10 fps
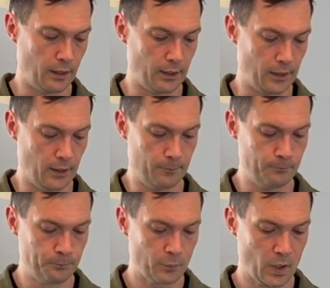But
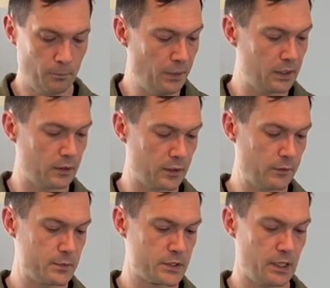on the
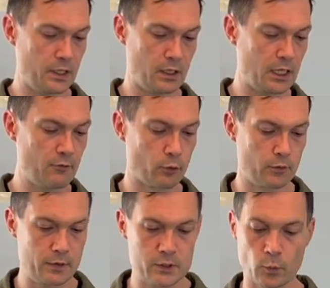flip side, I have
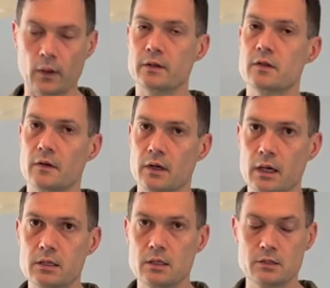worn these well into the
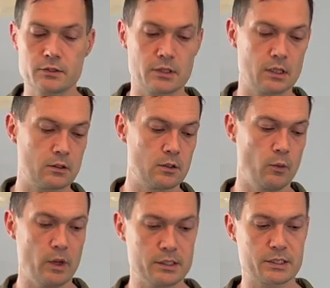90s in the
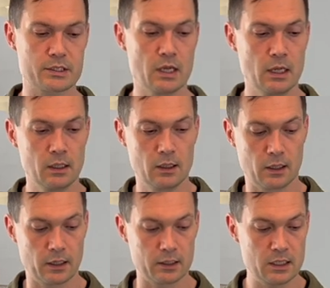US,
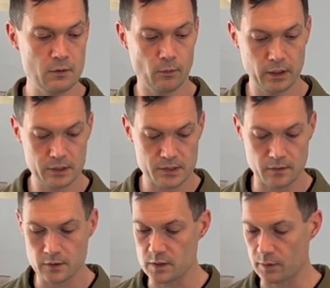heat-wise, and
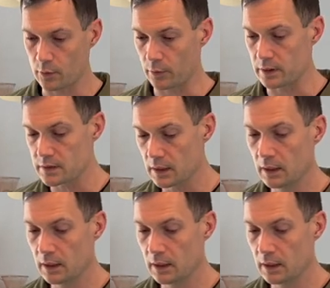these have been great.